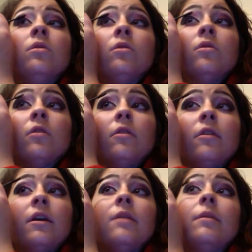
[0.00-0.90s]
Slowly
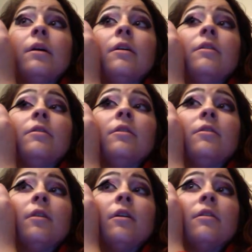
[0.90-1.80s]
getting better at
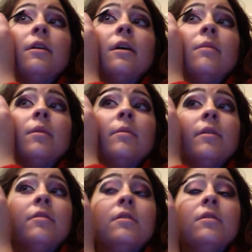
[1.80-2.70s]
this on-camera
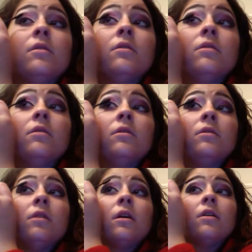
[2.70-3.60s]
business.
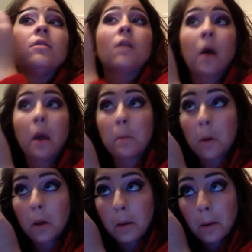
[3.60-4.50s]
Taking time,
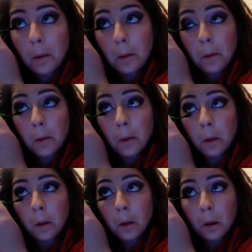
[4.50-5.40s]
but
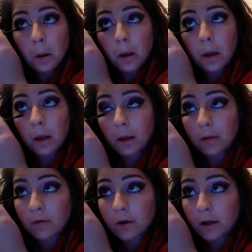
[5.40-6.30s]
hey,
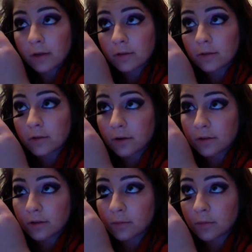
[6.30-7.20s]
everyone has to start
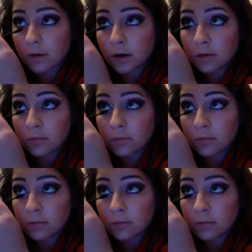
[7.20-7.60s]
somewhere.